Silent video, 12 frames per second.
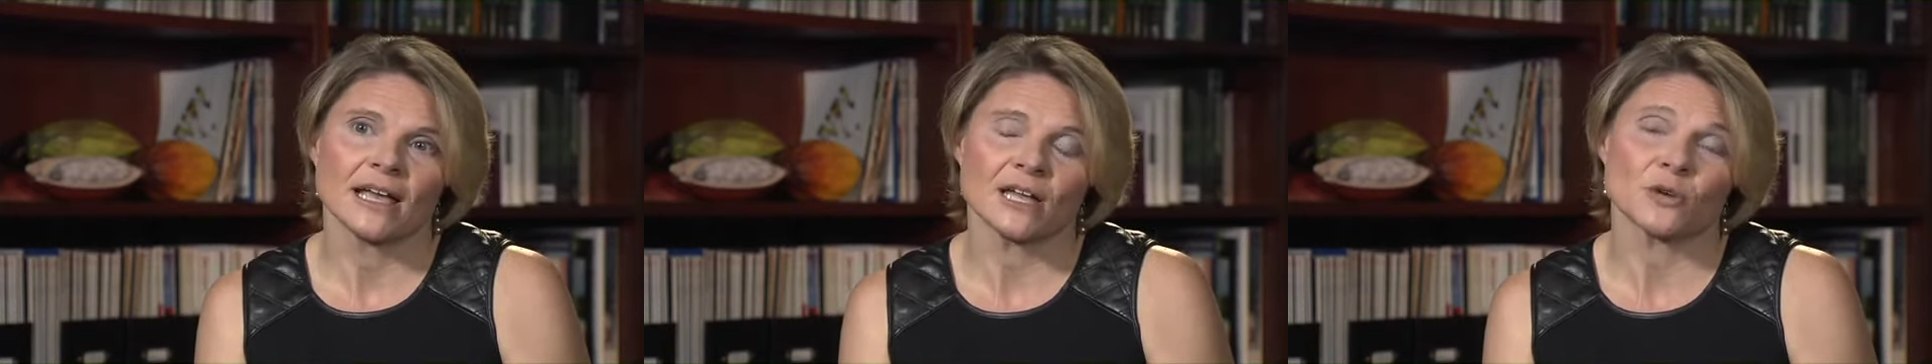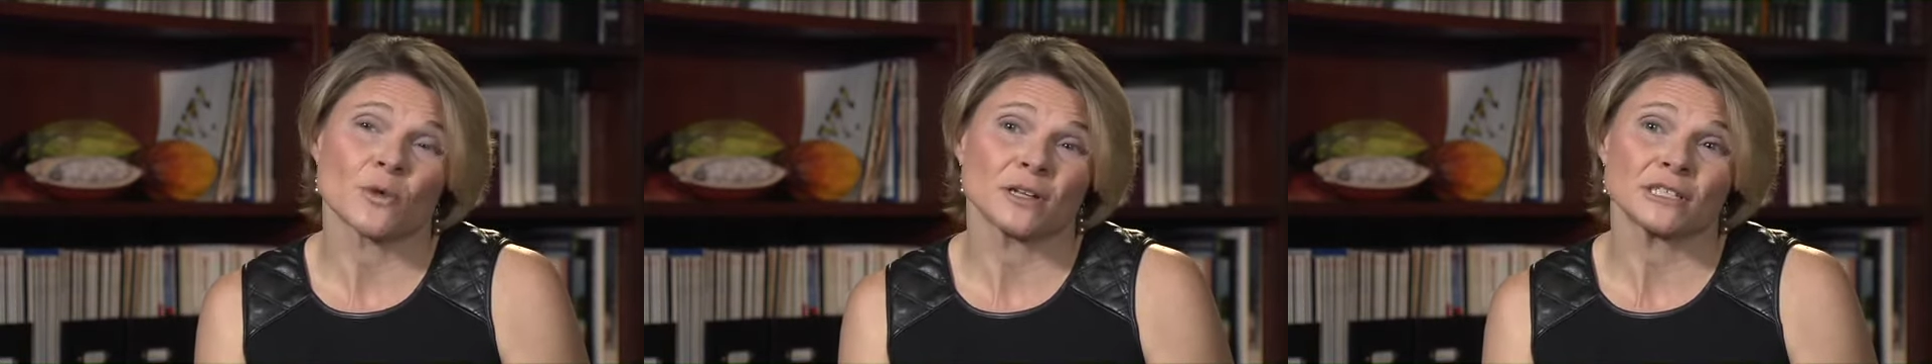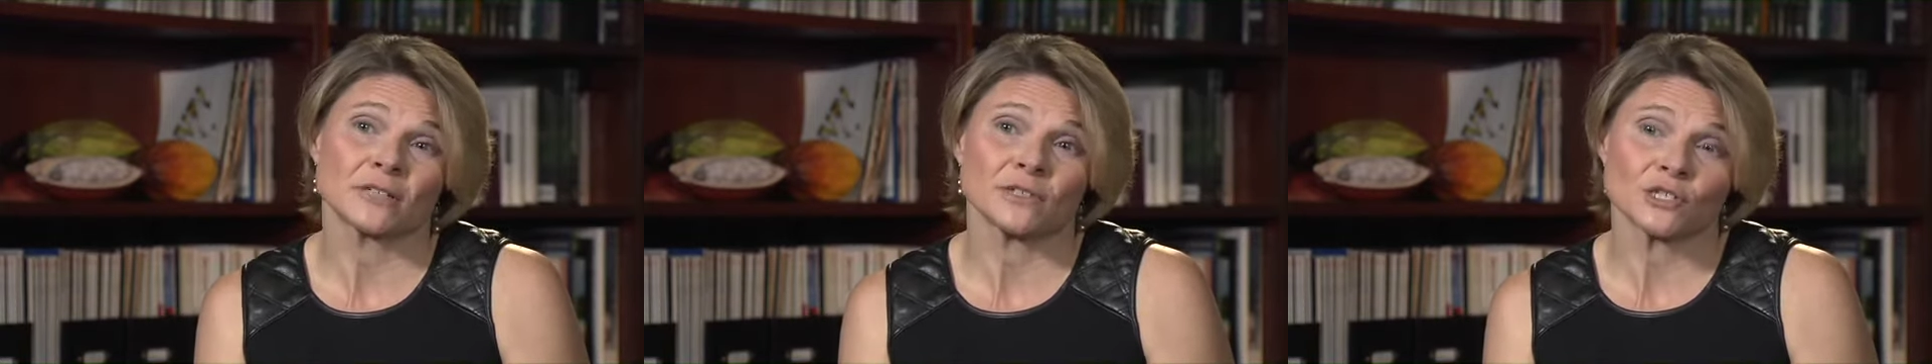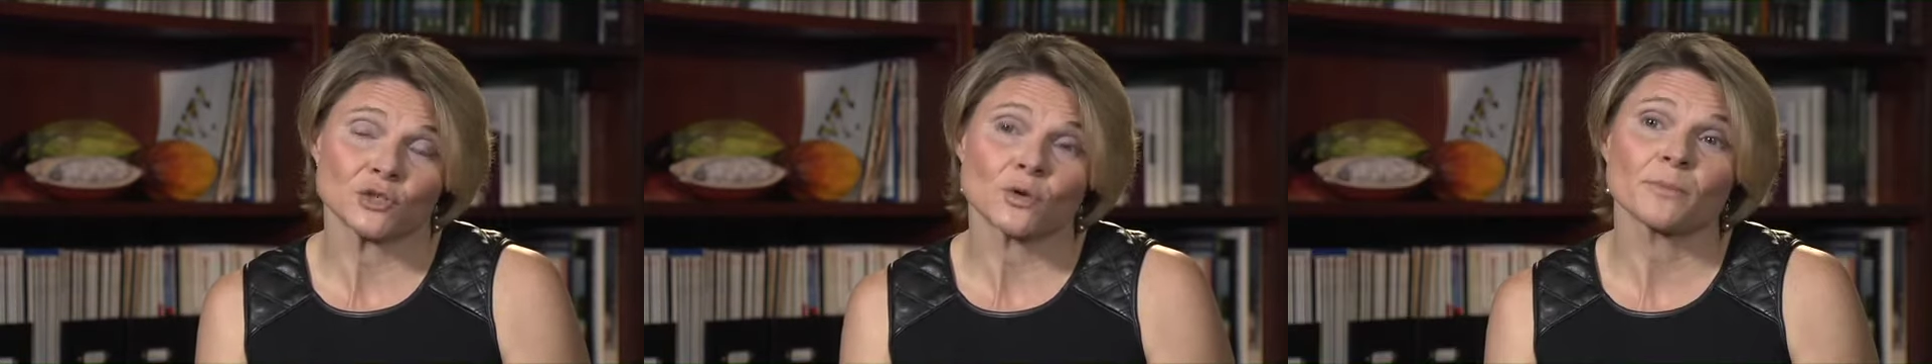in a
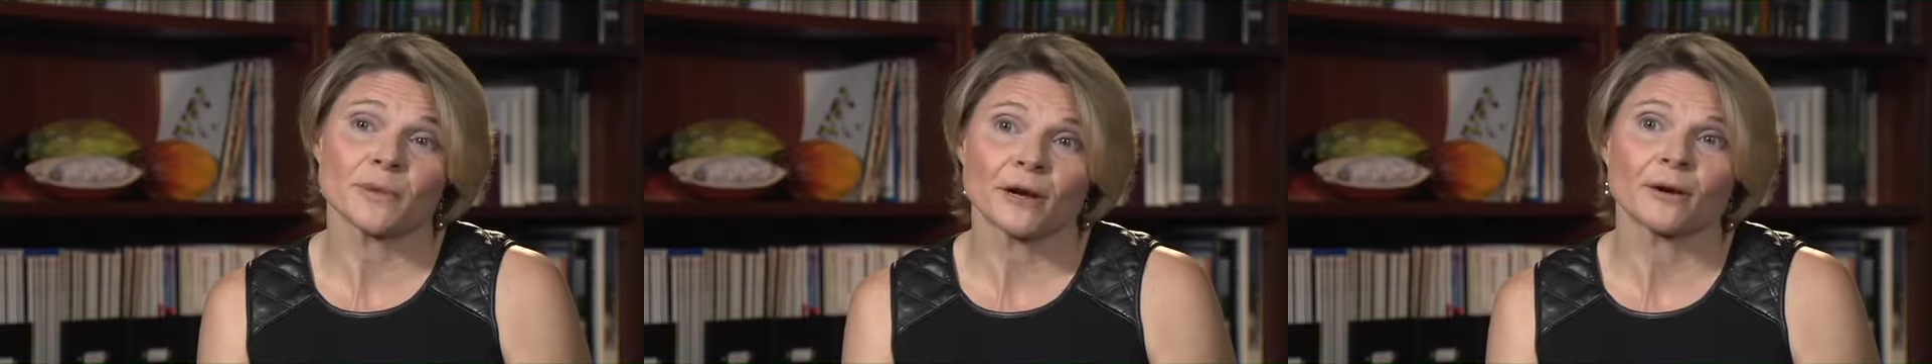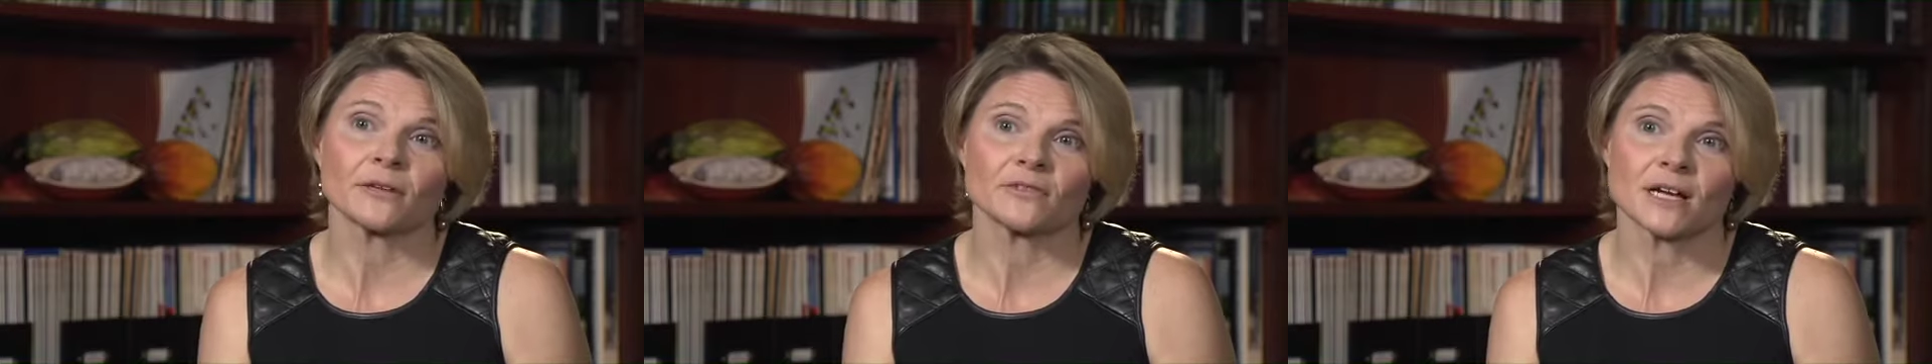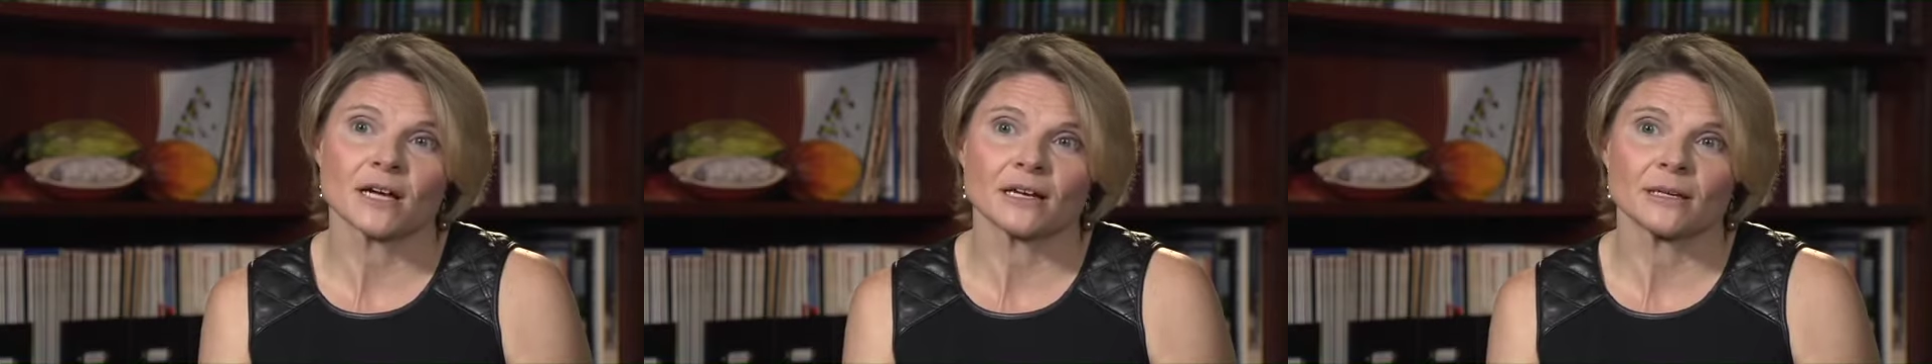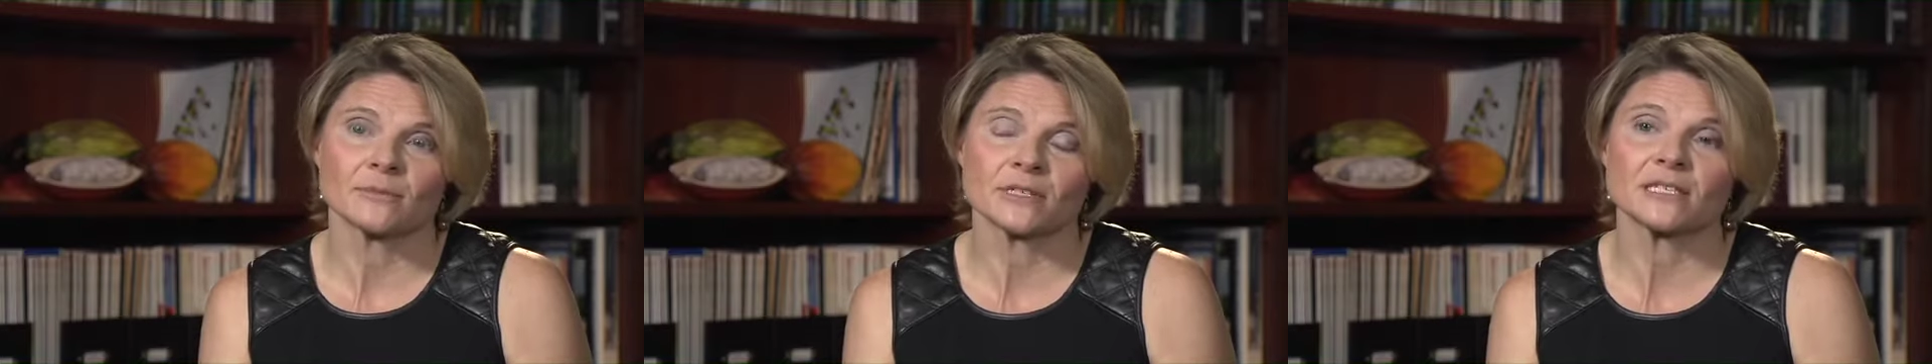relatively short period of
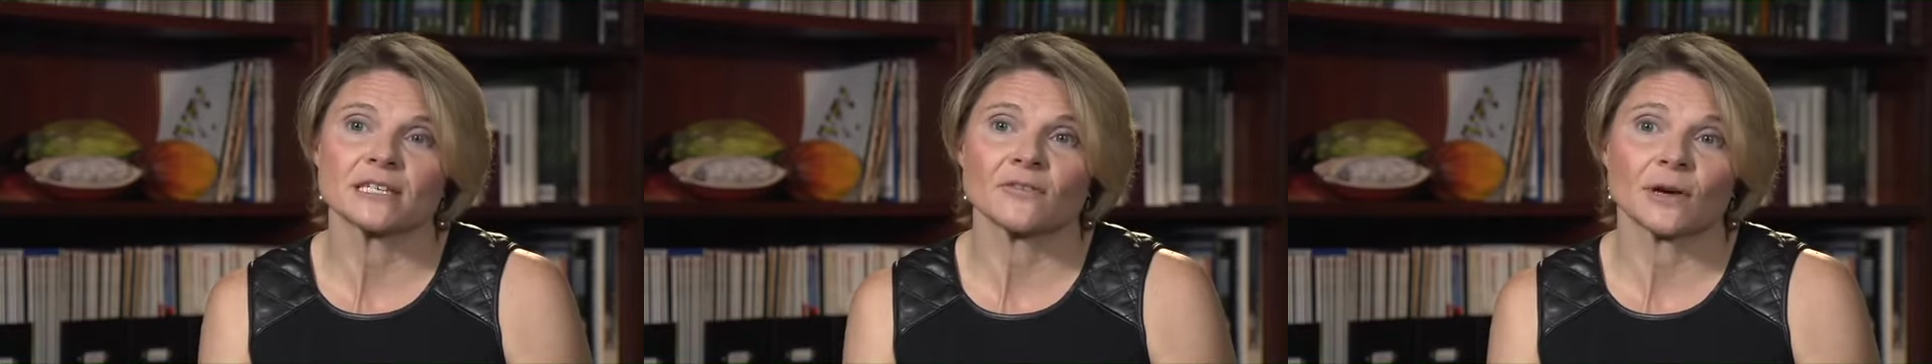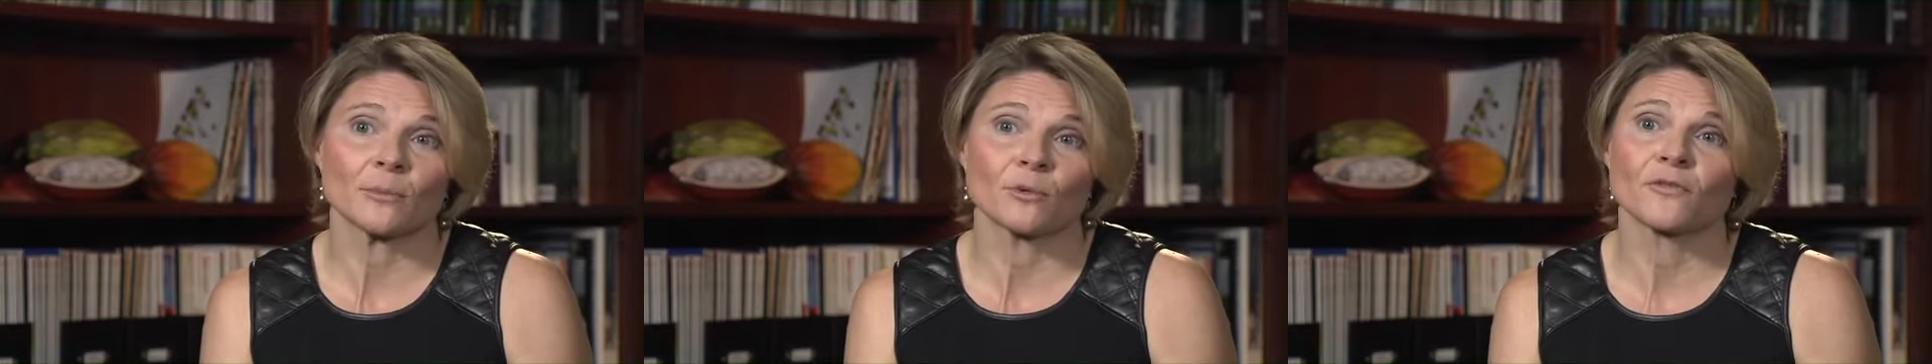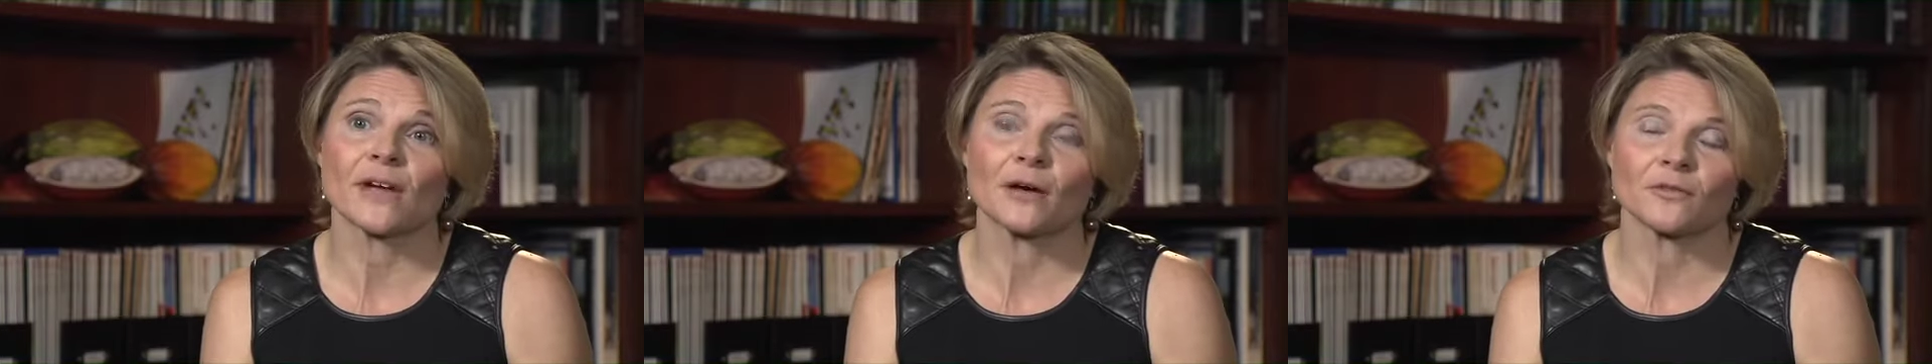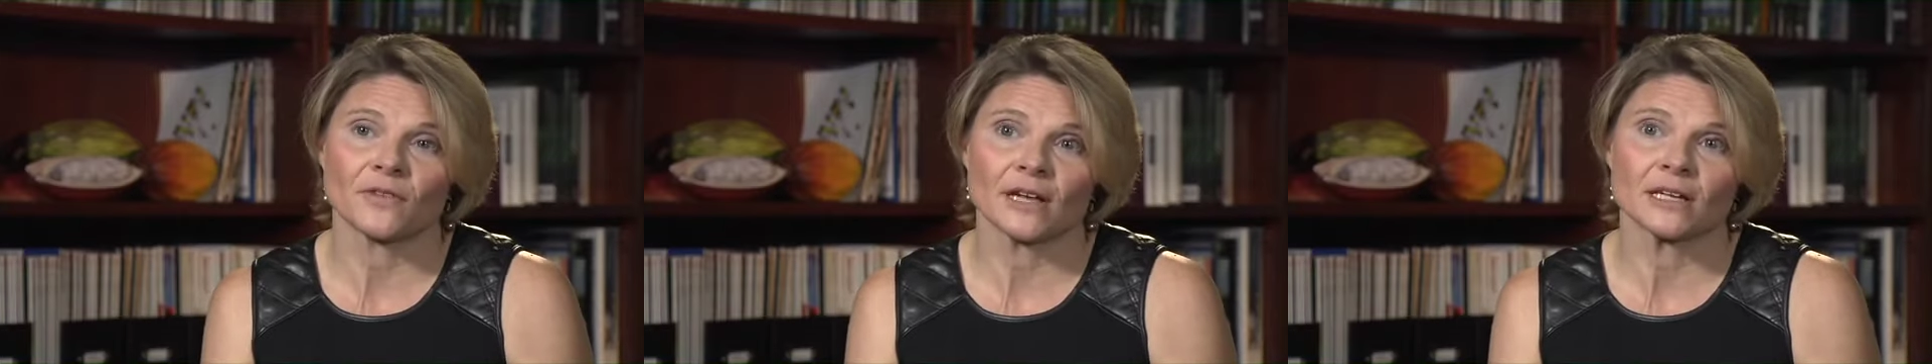time to see very profound